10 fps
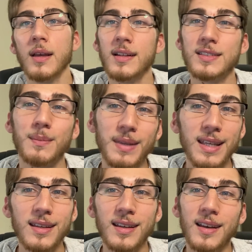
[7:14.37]
To
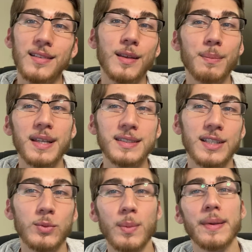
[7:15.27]
me, the
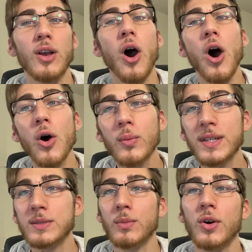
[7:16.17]
business will be
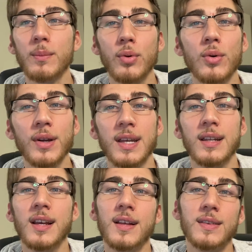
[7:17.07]
always more important
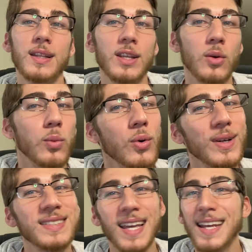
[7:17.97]
than the
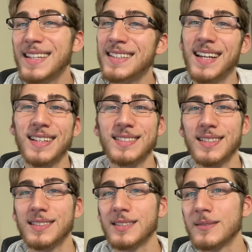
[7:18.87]
awards and
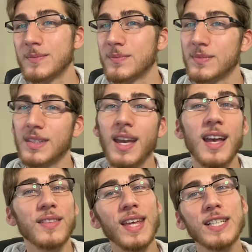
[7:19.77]
indexes.
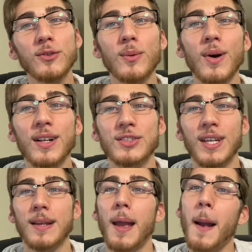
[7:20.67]
Thanks for
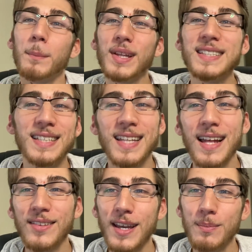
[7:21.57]
watching. Please hit
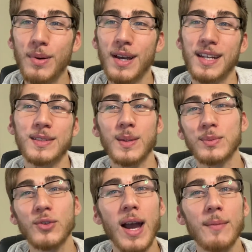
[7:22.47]
that like button and
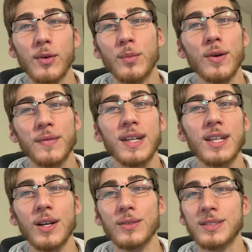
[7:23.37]
subscribe for more
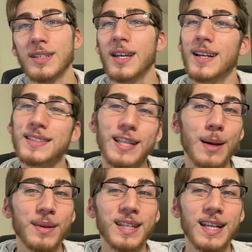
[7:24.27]
videos. Tell
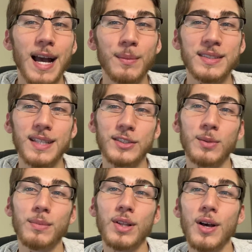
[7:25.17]
me in the comment section
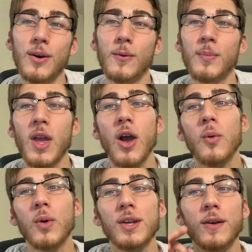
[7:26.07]
below
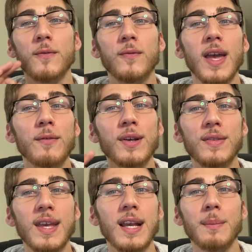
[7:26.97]
what your favorite
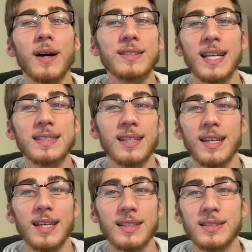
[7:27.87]
thing about Tesla
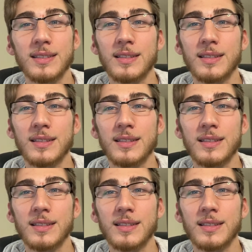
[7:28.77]
is.